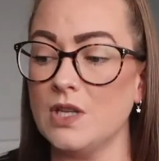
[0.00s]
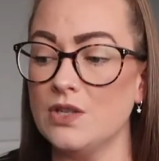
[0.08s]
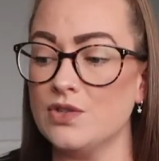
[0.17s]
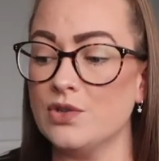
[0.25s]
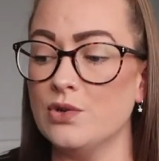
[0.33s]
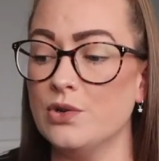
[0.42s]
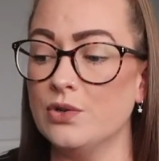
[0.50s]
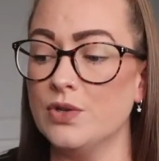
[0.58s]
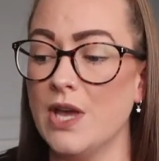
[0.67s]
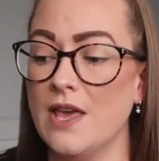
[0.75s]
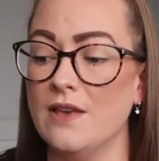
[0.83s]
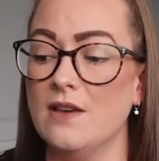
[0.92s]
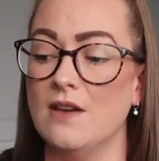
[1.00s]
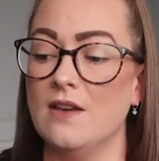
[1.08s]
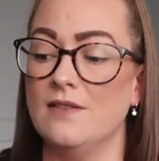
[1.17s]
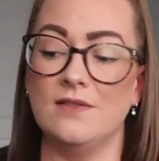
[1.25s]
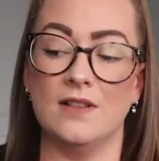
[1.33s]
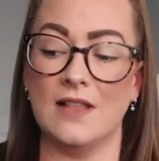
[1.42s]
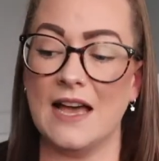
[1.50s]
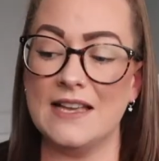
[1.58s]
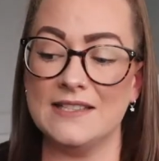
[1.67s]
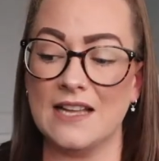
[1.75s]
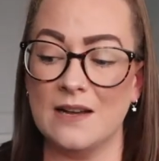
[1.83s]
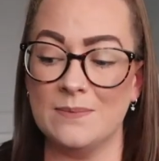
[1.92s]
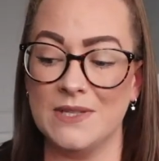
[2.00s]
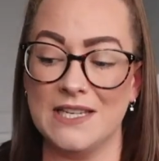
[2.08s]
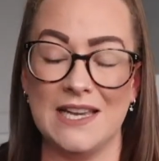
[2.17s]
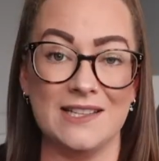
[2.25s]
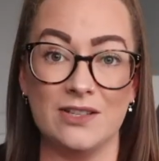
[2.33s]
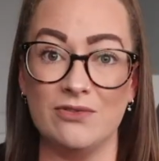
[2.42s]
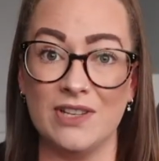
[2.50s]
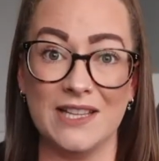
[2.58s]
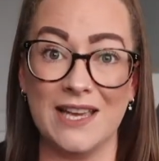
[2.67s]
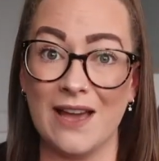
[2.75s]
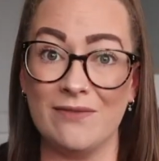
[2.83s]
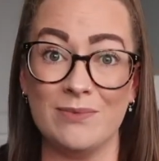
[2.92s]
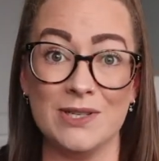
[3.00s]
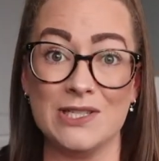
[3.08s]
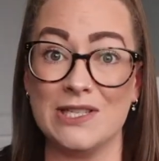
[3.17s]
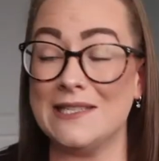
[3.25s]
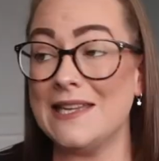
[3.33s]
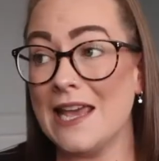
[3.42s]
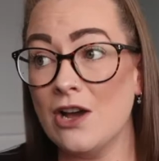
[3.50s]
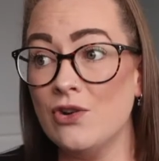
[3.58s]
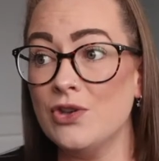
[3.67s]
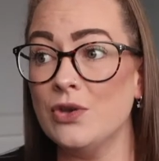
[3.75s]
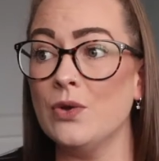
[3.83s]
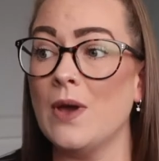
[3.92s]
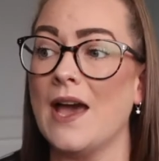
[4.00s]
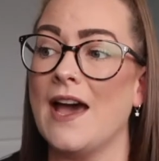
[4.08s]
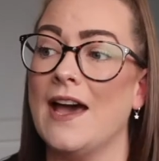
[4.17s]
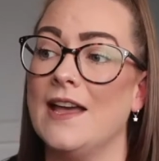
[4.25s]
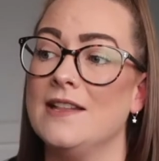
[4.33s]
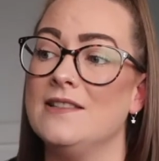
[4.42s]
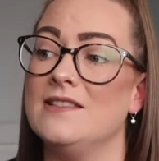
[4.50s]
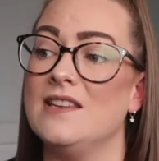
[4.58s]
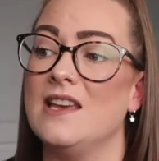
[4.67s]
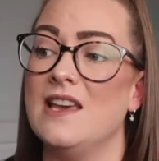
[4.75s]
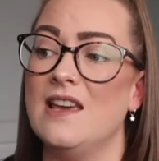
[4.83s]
So the last update, I didn't really have much to tell you, and